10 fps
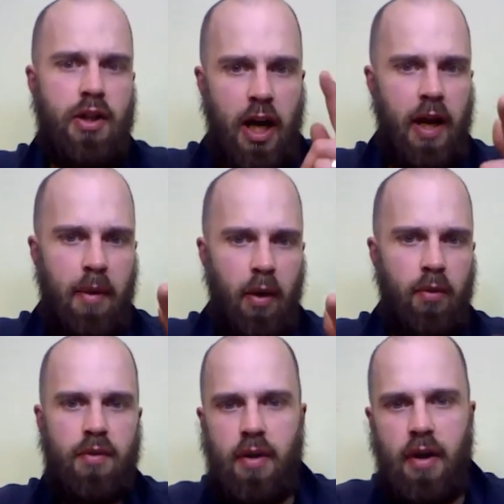check them
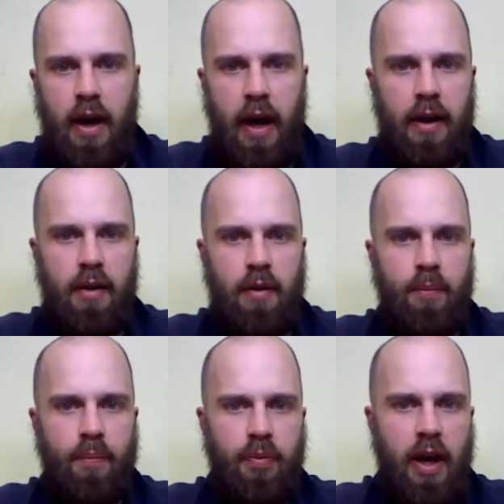out. And
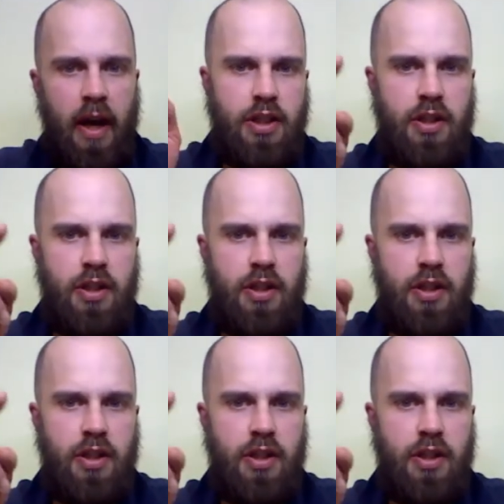yeah,